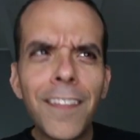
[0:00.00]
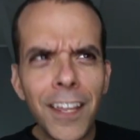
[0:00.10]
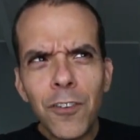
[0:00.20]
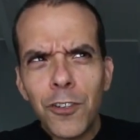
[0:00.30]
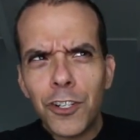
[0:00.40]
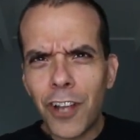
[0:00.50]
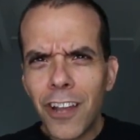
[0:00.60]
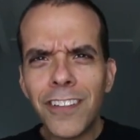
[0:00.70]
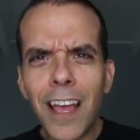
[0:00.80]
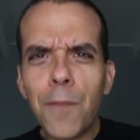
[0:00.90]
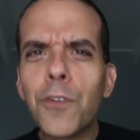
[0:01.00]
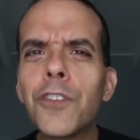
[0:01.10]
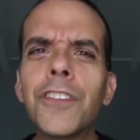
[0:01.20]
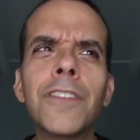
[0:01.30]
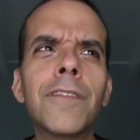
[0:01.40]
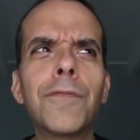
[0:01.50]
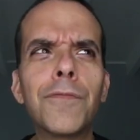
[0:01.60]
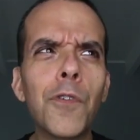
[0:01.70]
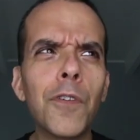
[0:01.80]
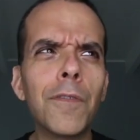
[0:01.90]
they don't judge that person
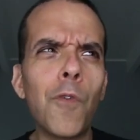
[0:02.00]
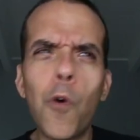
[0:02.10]
for